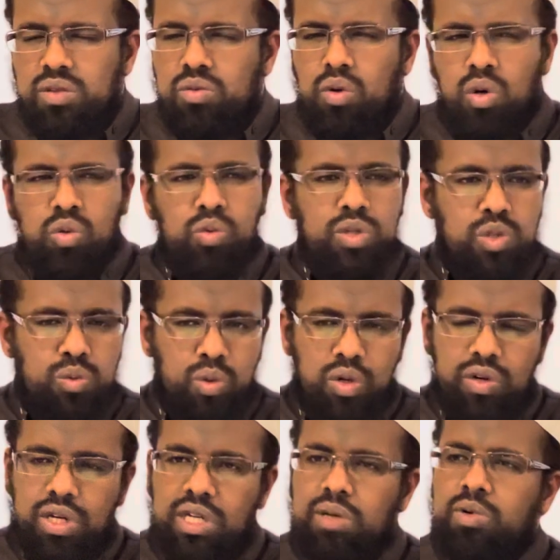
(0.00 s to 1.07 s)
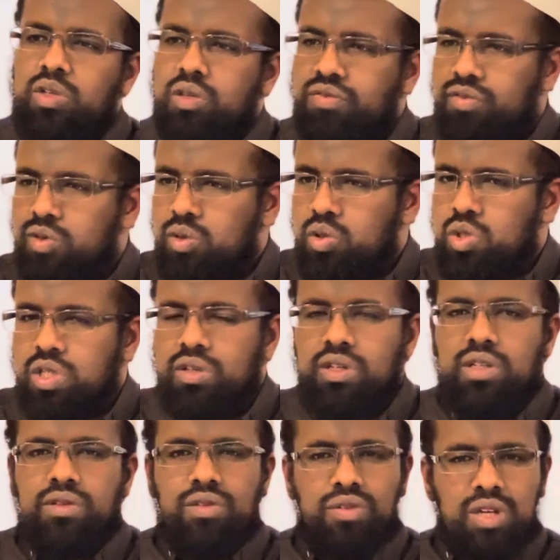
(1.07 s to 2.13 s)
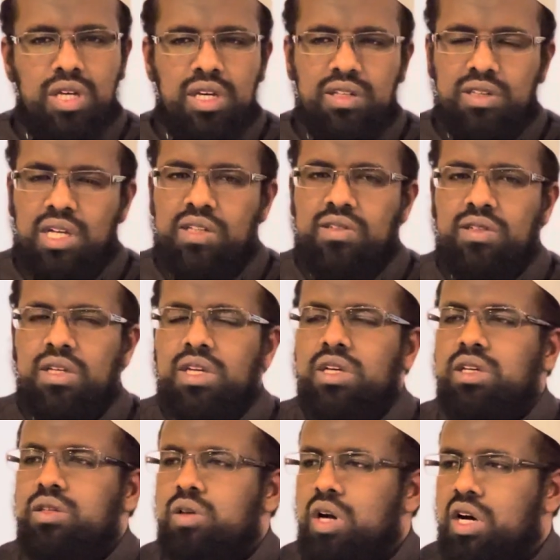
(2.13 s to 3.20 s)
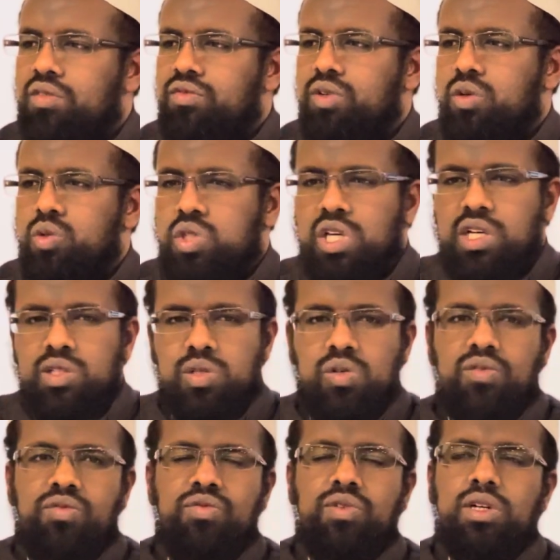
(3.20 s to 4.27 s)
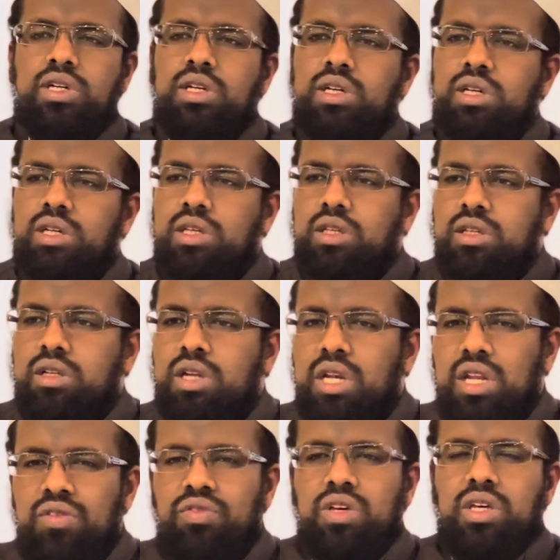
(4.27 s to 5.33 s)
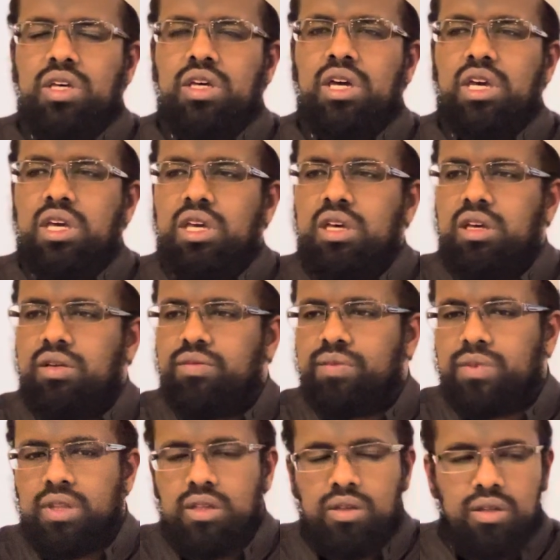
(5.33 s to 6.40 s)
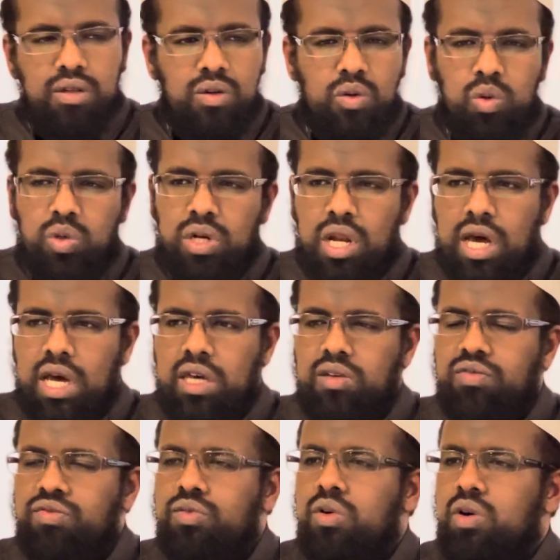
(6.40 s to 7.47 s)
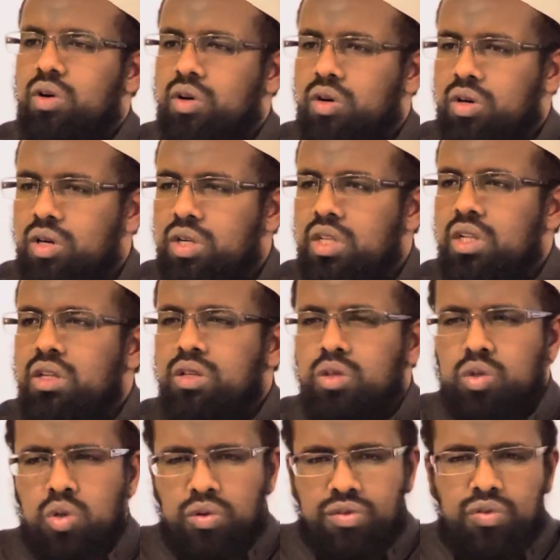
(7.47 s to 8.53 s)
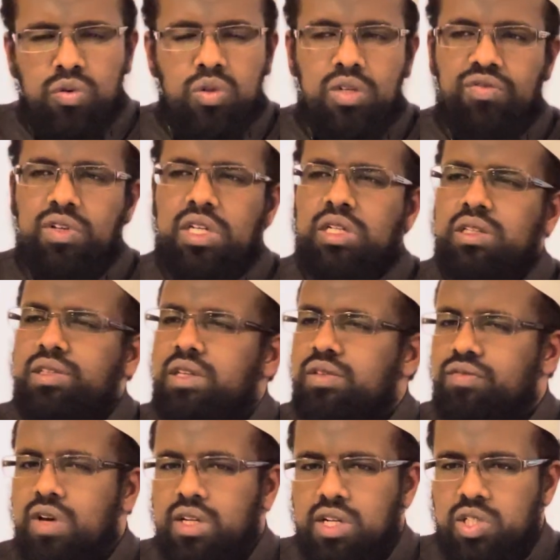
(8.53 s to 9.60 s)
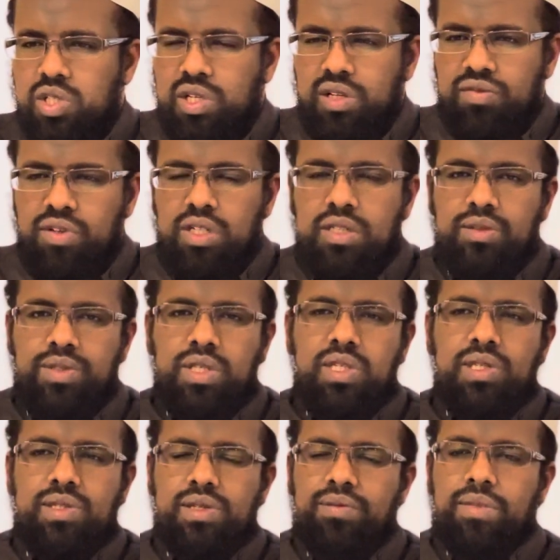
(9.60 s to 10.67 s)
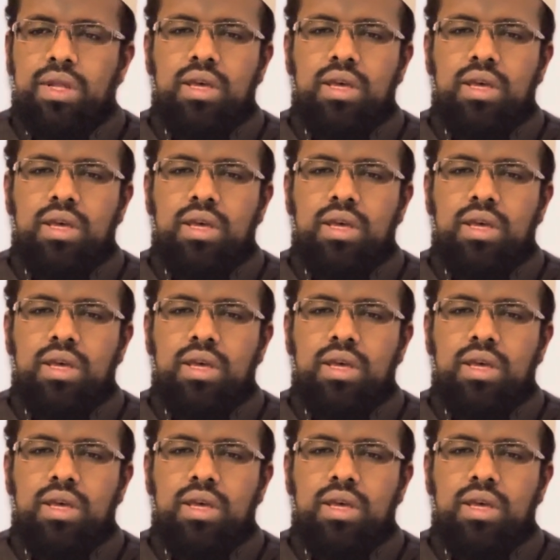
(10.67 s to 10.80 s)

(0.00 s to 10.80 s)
always worrying about the future and thinking that you have no chance of living a good life, or you're going through difficulty, financial difficulties,